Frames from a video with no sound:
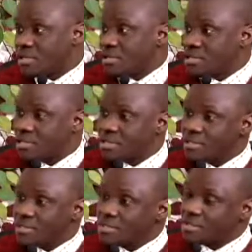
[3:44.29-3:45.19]
he
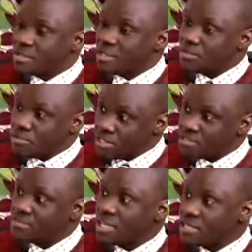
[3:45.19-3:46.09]
embraced
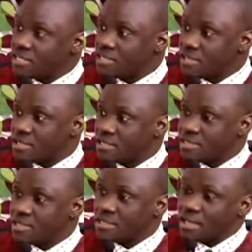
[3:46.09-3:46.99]
the ideas.
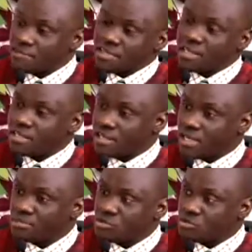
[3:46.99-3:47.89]
And after he
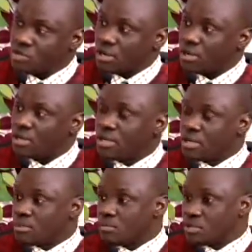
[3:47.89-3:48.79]
came to
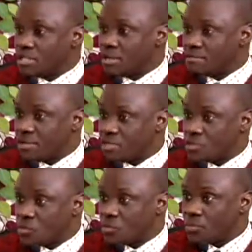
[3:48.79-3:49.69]
Burkina
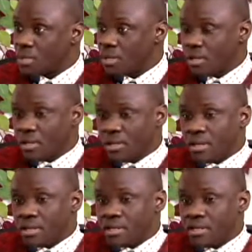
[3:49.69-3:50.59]
Faso,
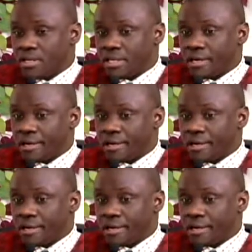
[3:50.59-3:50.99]
he